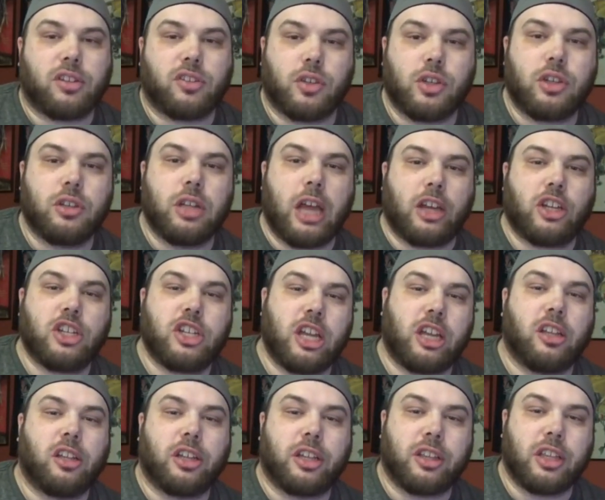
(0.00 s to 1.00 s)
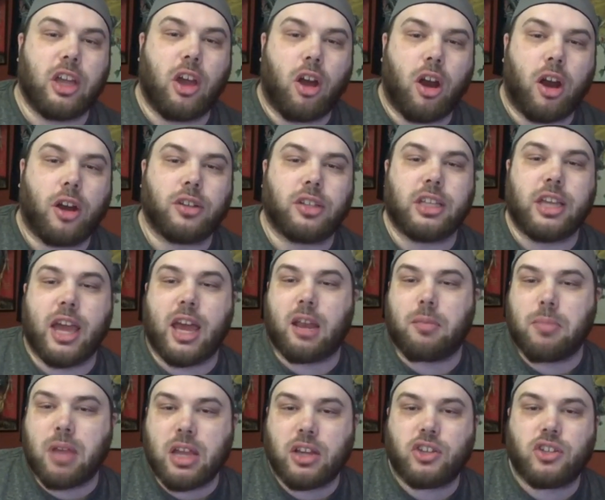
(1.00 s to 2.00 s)
so you can actually take a look at the art, the
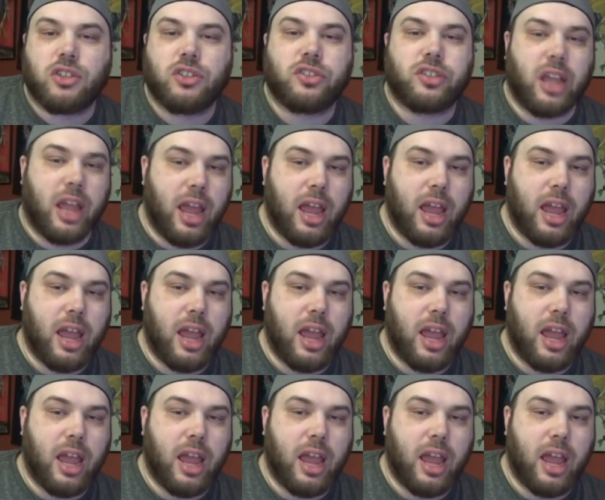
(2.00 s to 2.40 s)
animations,